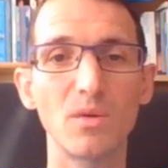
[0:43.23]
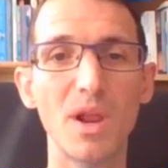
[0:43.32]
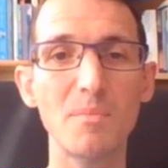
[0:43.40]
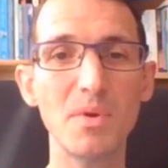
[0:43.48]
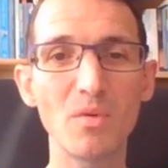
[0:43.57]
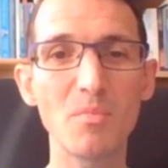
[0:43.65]
Well,
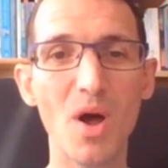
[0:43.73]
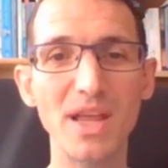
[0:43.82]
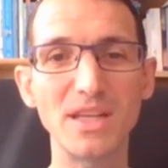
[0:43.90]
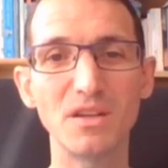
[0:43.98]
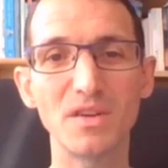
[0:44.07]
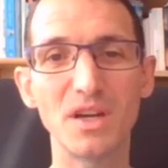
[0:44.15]
I've been
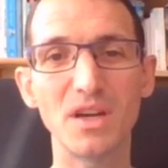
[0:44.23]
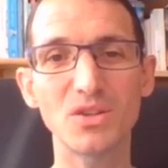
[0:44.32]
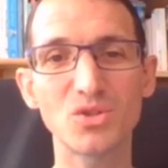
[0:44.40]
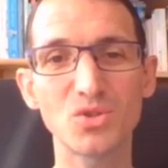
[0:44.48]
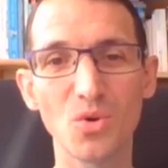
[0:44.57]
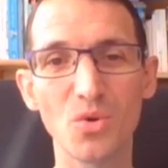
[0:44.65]
reminded of a
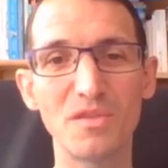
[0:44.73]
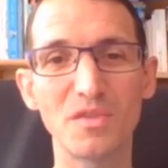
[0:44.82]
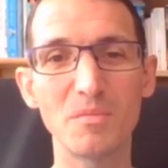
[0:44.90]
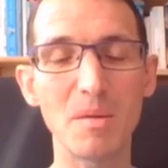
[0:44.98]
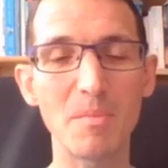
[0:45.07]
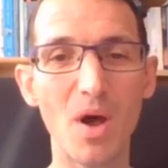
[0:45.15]
story
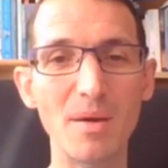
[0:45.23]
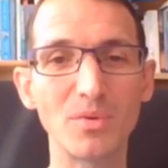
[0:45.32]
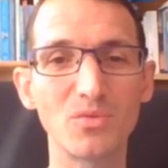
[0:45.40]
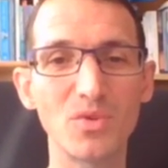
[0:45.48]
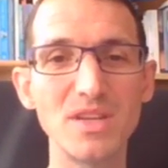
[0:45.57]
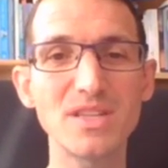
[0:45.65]
from the
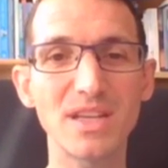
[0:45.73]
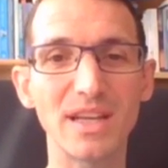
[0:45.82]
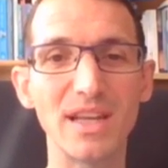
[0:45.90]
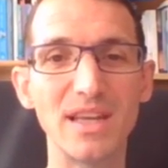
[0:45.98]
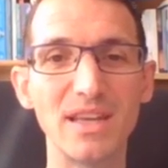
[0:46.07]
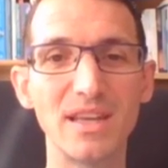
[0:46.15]
Bible
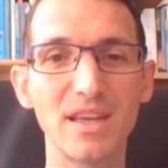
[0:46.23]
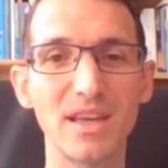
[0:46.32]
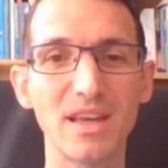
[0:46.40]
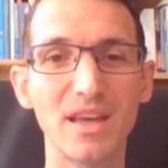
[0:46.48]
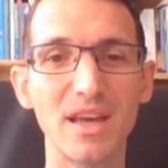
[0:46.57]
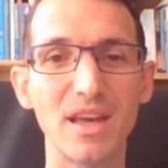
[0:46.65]
recently,
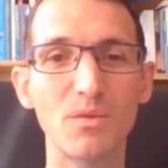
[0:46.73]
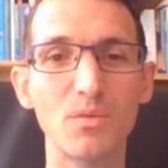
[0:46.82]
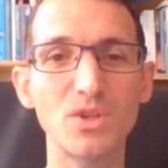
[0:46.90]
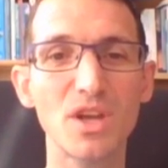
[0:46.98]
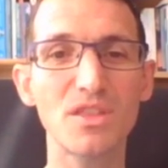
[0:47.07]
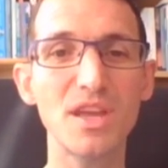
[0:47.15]

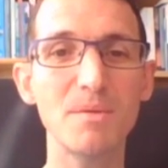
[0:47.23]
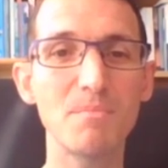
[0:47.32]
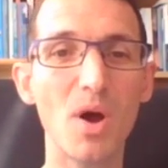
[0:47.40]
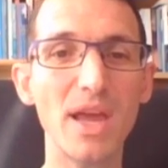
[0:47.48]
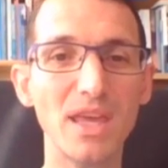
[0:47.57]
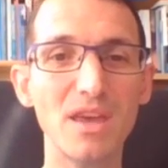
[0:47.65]
which I think
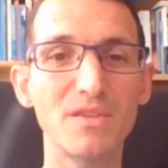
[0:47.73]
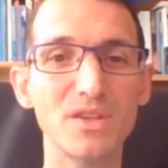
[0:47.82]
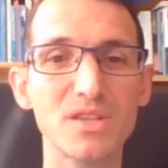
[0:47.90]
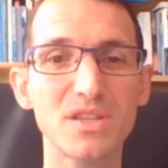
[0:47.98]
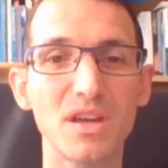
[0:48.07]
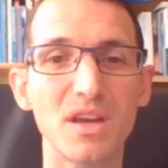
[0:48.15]
might give
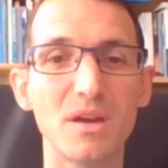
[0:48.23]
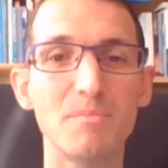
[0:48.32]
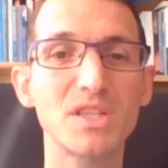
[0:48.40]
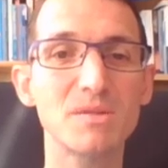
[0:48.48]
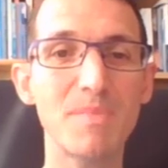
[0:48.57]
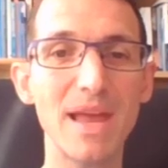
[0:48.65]
us a
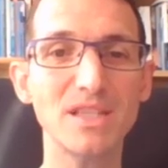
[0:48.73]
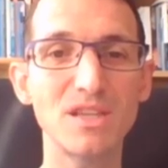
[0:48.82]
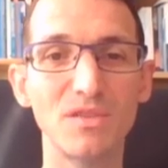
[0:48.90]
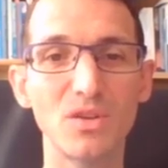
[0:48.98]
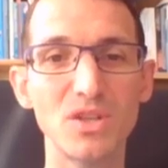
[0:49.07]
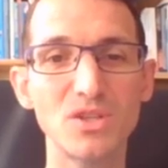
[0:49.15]

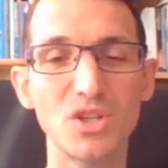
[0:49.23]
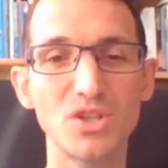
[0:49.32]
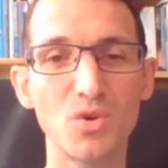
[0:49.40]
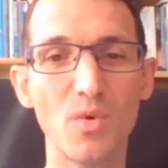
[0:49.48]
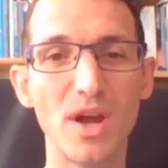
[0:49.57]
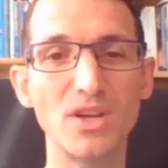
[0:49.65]
perspective on this
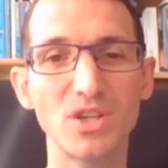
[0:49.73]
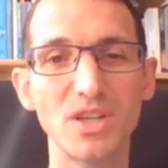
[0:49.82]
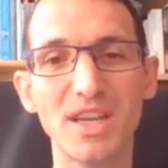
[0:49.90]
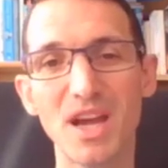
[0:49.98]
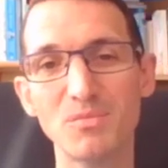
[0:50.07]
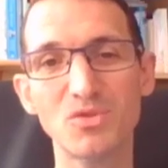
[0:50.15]
situation.
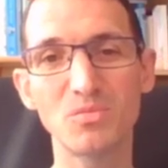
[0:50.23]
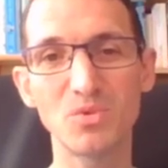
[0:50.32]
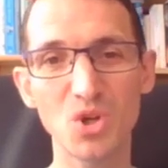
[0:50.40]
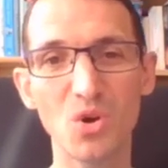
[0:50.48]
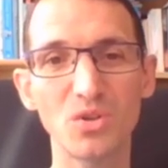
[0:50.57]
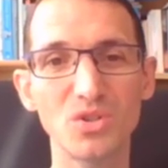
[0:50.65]
It comes
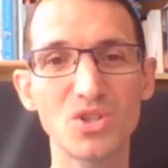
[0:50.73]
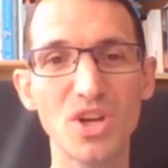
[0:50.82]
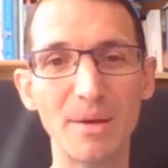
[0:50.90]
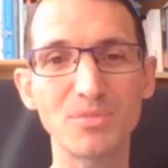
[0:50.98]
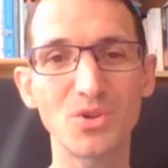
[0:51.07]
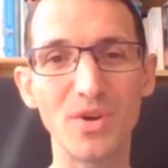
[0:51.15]
from John
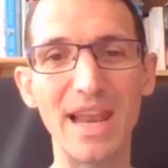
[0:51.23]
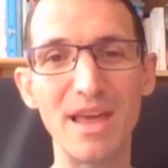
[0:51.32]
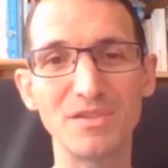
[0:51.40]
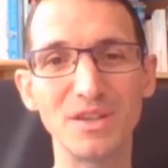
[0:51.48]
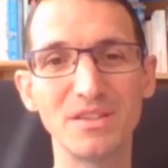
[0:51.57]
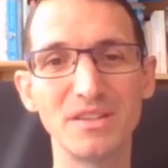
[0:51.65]
chapter
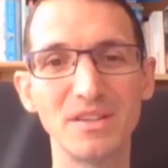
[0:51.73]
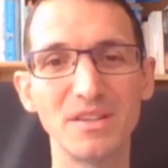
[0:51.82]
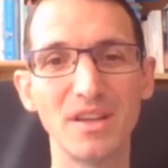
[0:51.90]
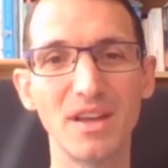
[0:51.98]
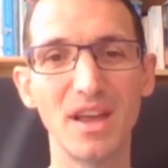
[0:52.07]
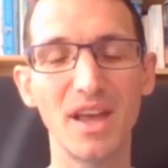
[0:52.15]
11,
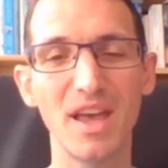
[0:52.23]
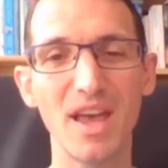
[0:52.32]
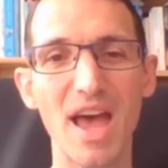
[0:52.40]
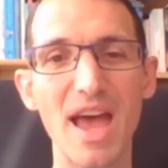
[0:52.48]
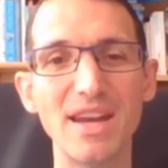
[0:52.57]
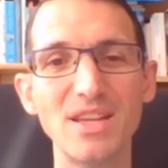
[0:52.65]

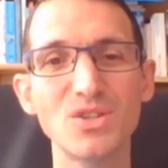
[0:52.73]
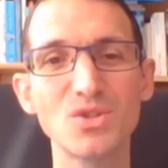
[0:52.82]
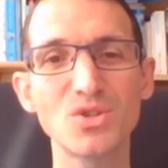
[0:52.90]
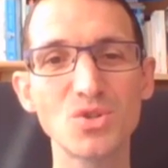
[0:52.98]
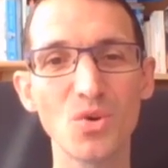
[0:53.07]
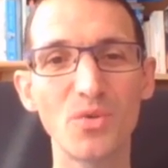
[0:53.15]
and it's the
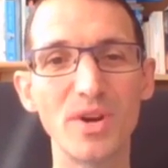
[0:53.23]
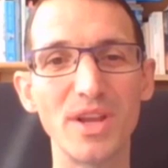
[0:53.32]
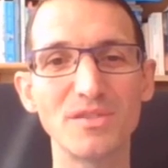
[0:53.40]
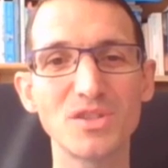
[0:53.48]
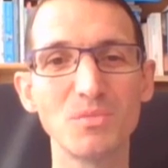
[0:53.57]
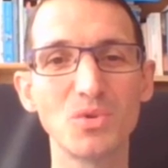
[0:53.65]
story
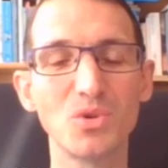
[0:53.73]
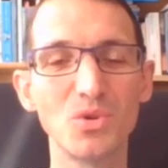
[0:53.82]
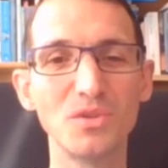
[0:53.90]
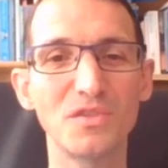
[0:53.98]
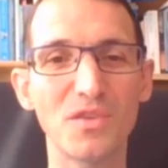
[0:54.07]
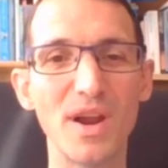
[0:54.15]
of some
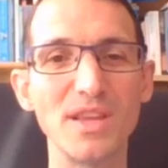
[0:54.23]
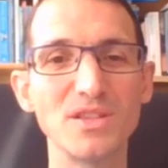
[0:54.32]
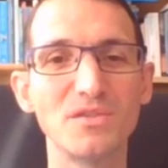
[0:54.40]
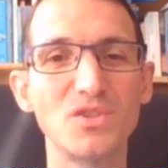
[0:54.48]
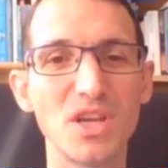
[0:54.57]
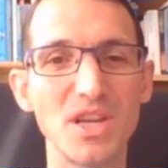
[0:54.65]
good
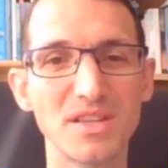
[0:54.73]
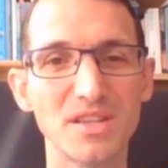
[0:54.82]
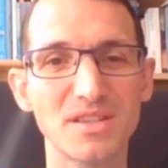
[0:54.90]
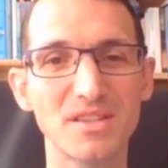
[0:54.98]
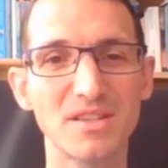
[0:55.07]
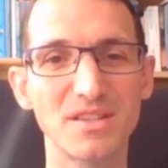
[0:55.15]
friends of
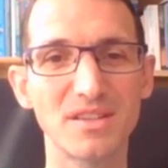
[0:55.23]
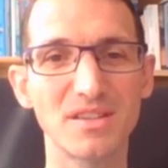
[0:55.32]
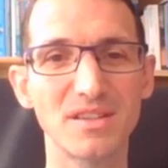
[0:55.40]
Jesus.